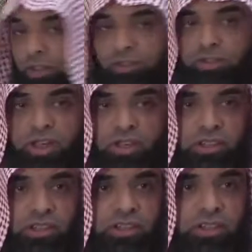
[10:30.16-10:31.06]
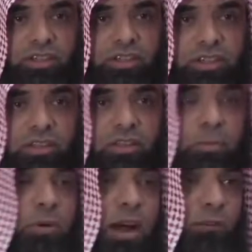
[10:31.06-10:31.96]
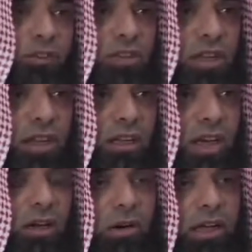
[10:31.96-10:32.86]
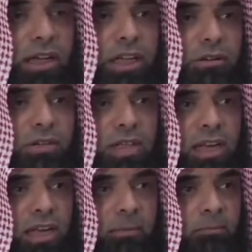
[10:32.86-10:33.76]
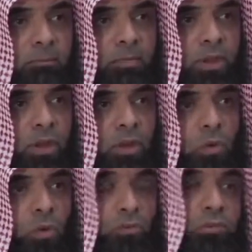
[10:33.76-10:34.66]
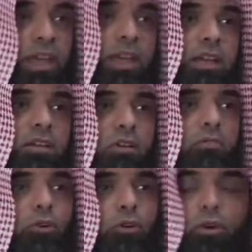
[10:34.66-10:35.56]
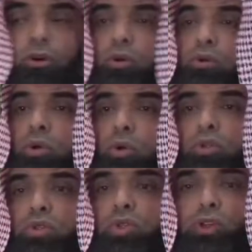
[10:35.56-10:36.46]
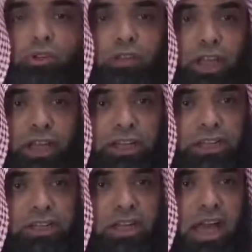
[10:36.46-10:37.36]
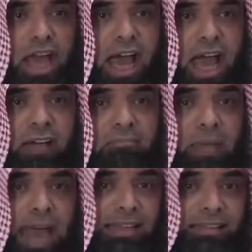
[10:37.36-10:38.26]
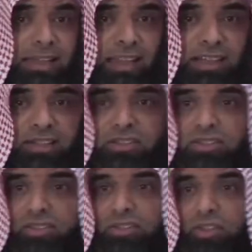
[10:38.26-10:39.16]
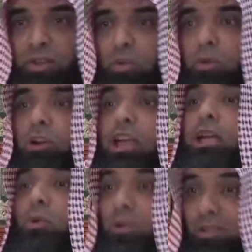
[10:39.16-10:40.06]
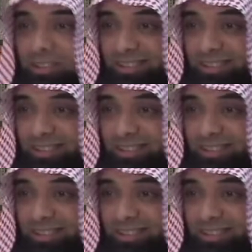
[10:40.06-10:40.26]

intercession the Prophet sallallahu alayhi wasallam will make for those whose good deeds and bad deeds were equal.